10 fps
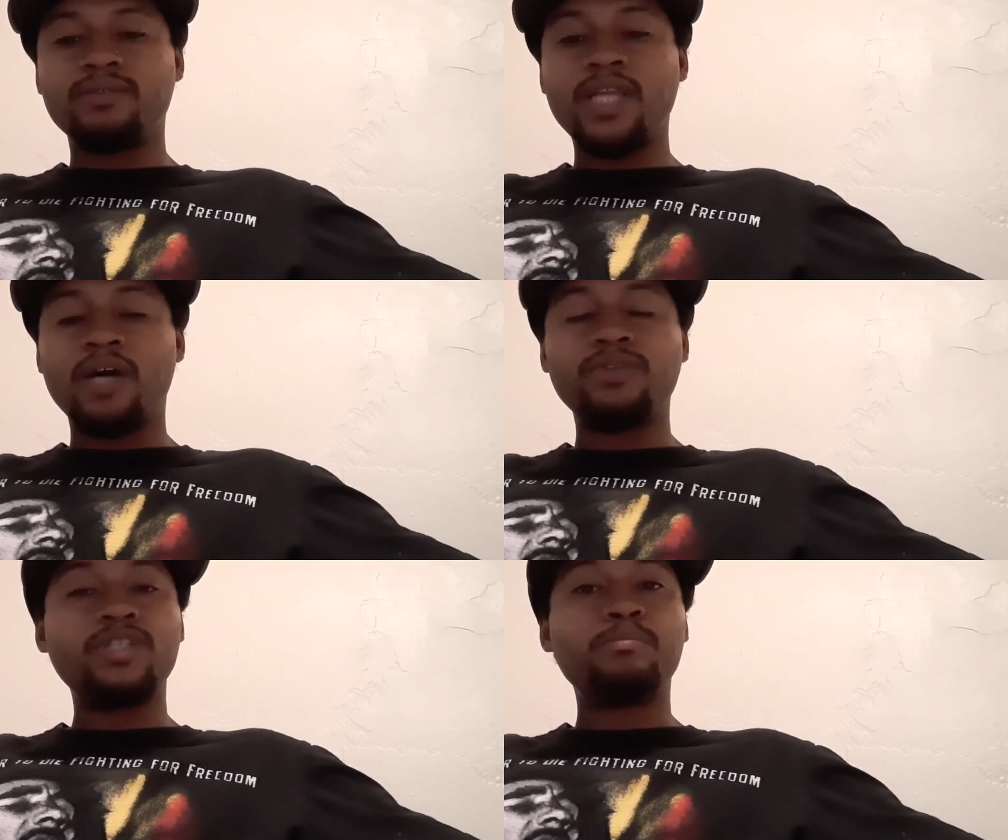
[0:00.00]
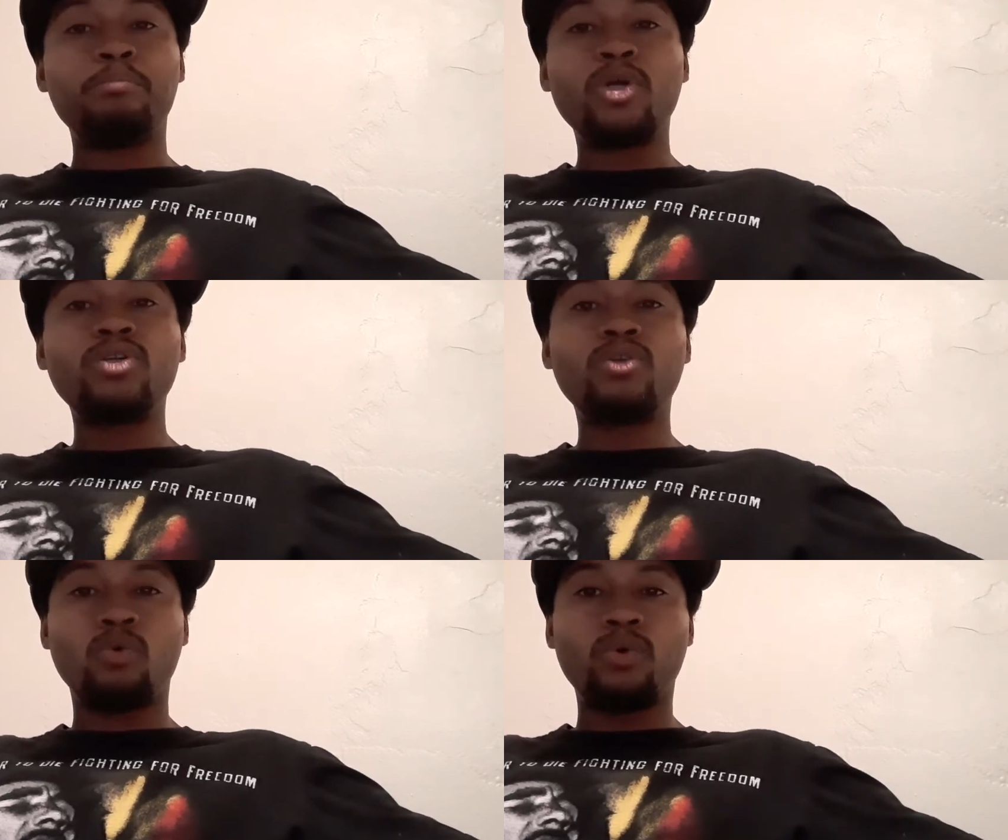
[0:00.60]
Now these
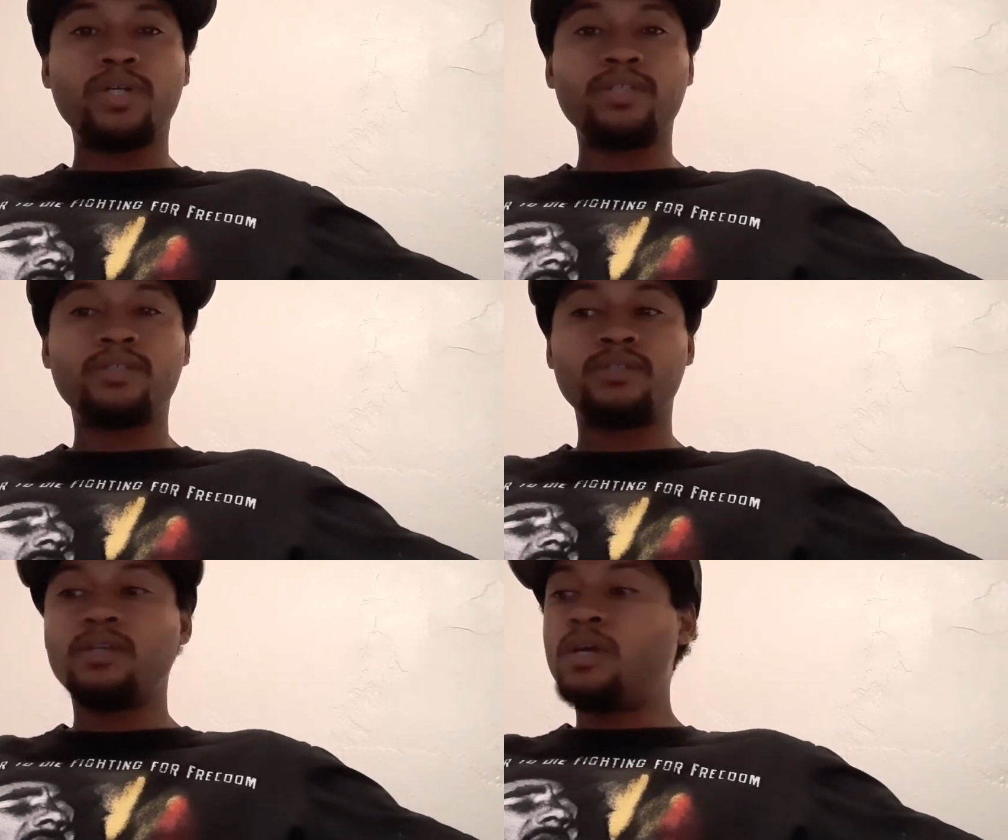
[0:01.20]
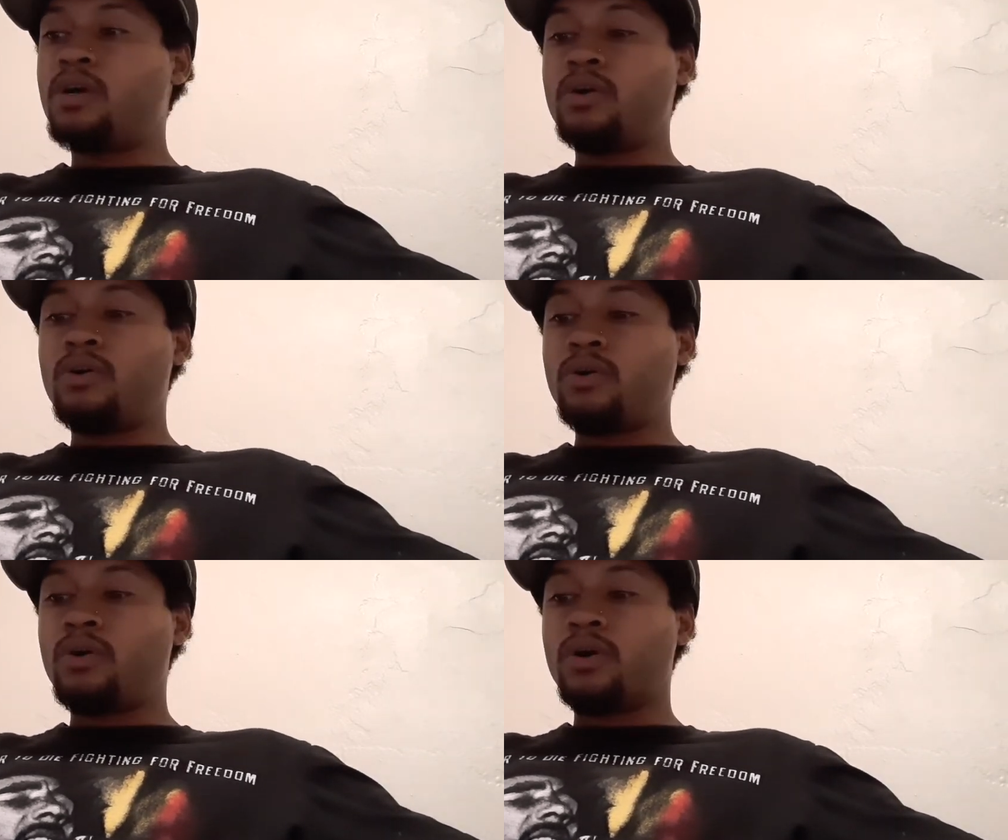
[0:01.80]
murder hornets
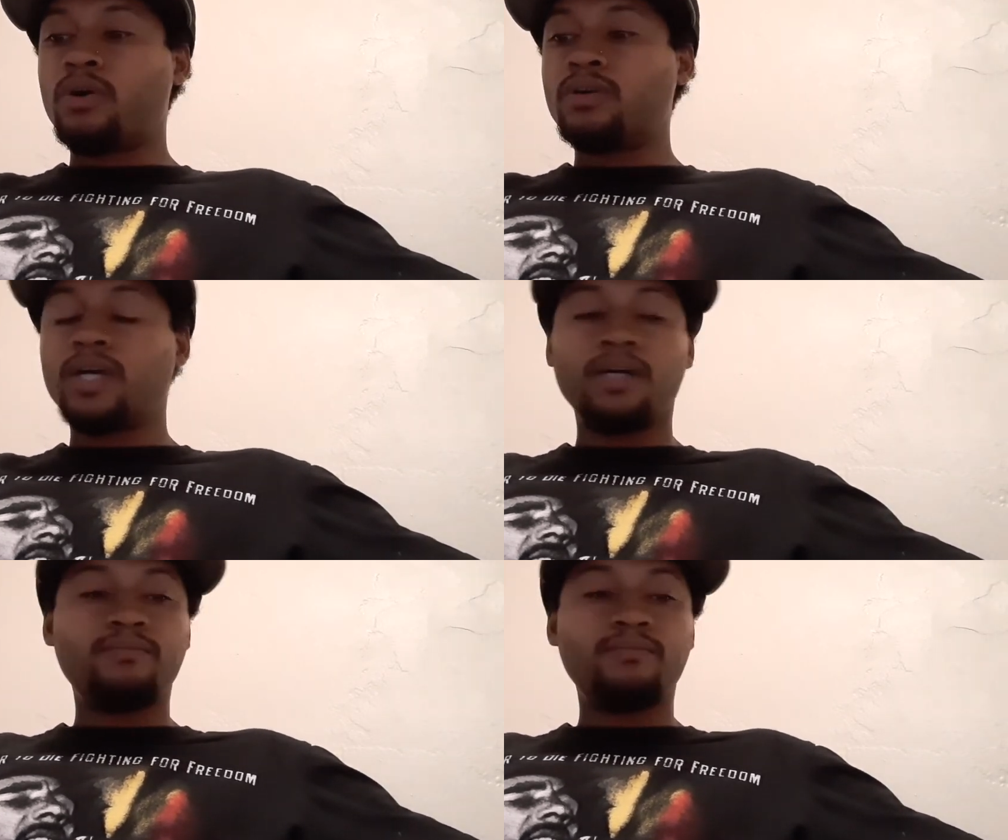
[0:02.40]
are